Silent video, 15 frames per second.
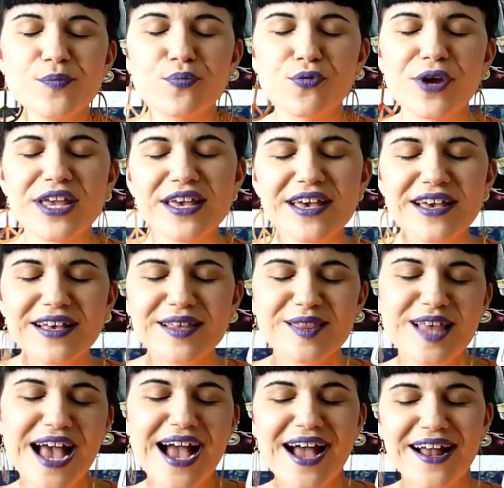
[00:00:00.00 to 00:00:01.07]
bringing
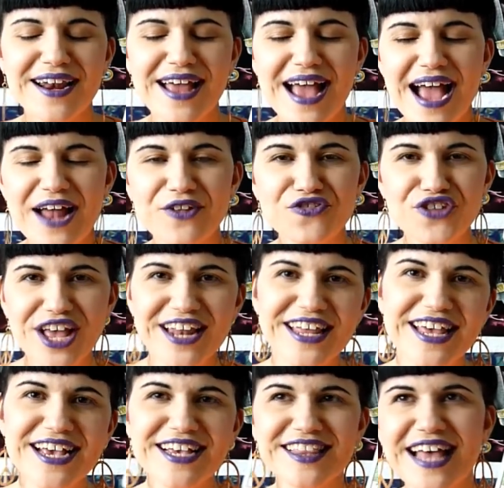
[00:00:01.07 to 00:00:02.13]
that angelic,